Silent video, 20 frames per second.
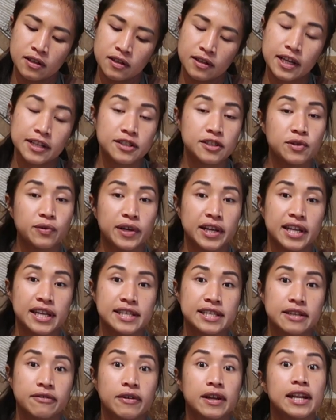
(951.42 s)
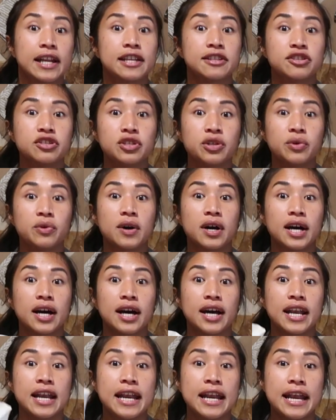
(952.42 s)
let's do an easy one. Let's do
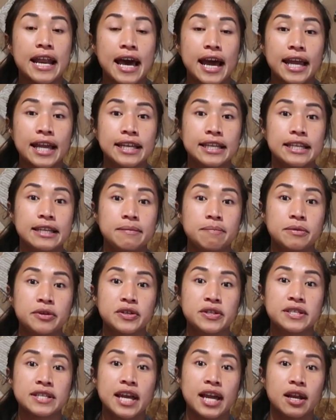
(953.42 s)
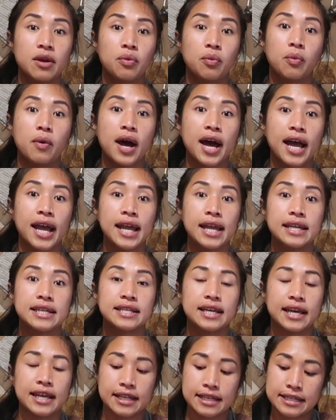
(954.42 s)
a 90%
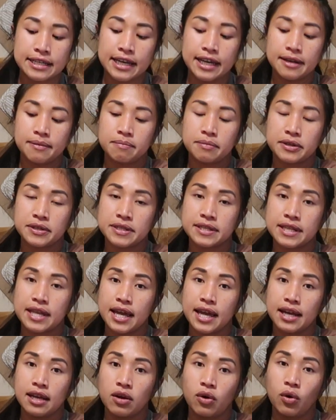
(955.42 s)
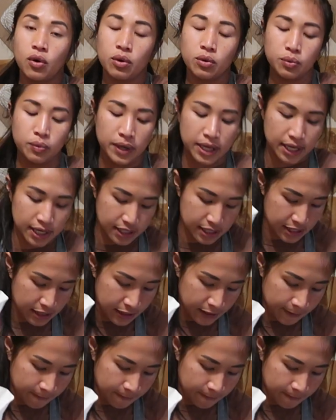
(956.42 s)
white and 10% whole wheat.